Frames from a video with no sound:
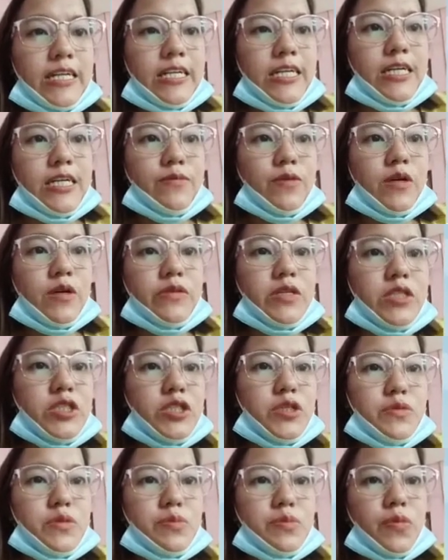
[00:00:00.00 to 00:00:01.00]
and I am going
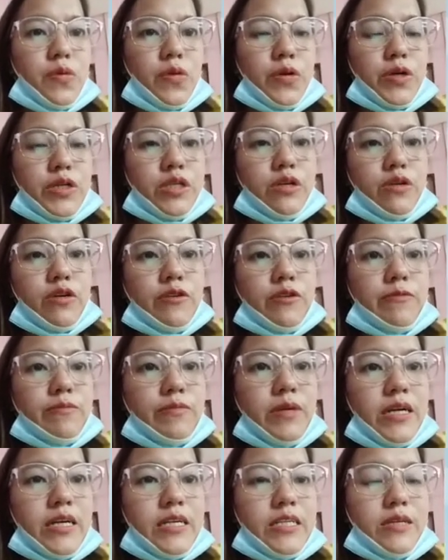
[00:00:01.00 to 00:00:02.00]
to report
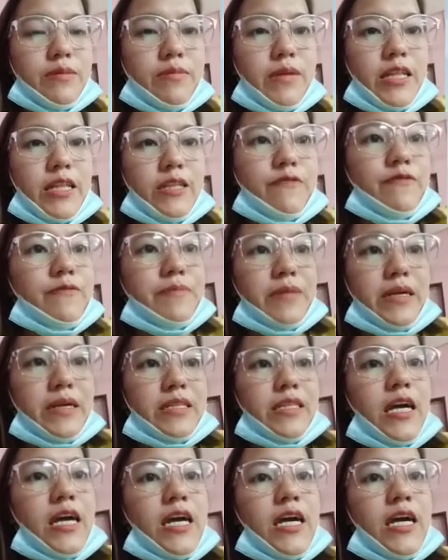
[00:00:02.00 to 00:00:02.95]
urban development.